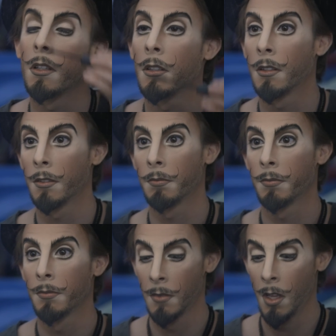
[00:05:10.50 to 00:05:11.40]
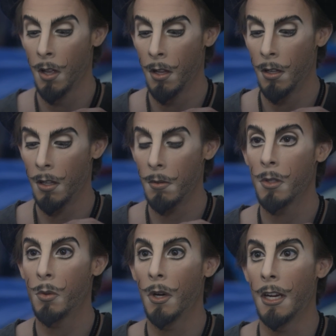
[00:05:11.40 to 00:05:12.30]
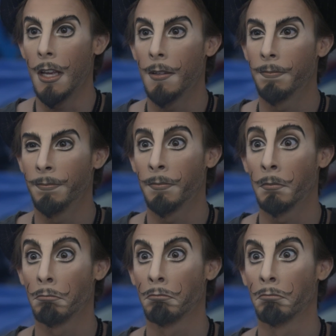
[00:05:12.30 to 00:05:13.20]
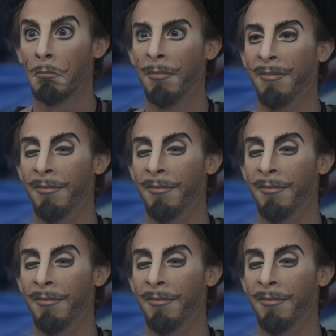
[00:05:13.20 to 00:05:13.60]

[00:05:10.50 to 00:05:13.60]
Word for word: the volumes of the texture, of the color,